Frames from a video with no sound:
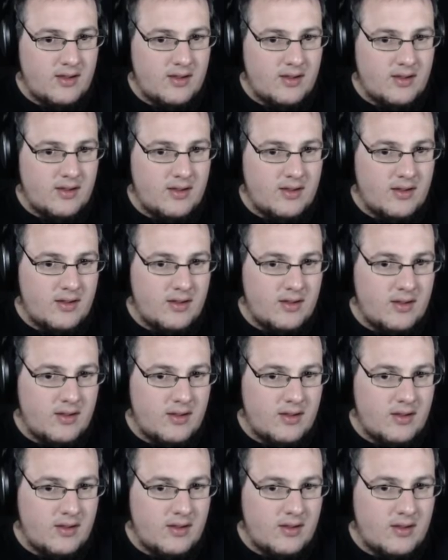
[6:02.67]

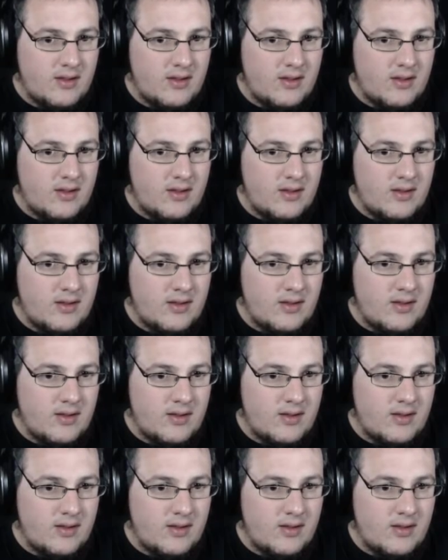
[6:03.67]

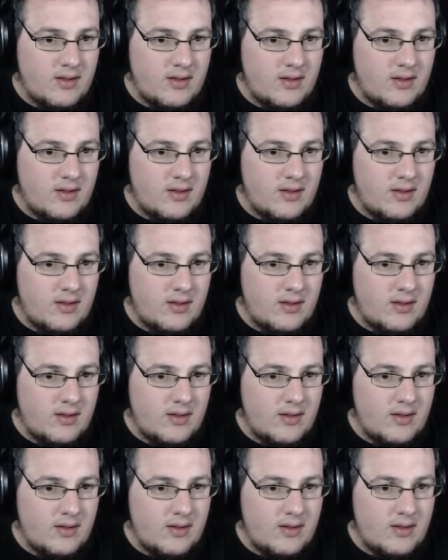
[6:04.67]

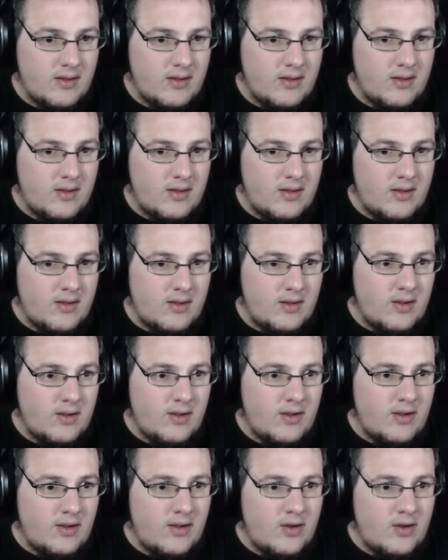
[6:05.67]
[no speech]